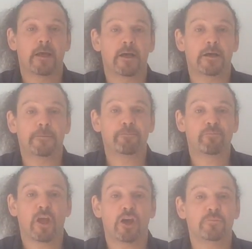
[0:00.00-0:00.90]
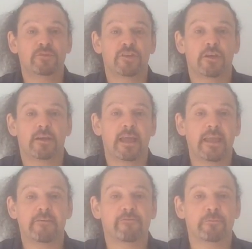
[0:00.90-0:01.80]
Uh, Hope to
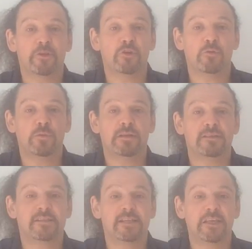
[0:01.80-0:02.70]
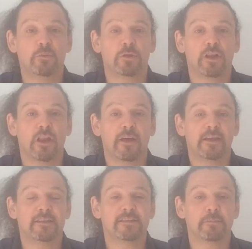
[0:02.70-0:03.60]
hear from you and see you
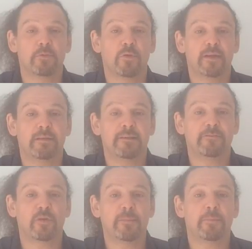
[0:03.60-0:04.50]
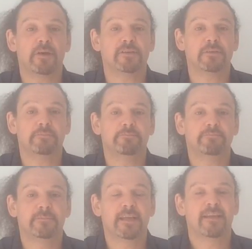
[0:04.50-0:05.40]
online at some point, if not in person.
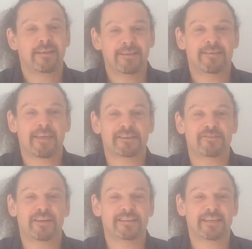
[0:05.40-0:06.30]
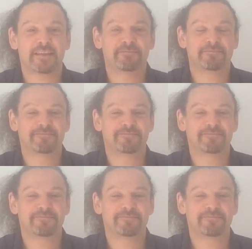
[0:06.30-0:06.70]
Thanks for listening.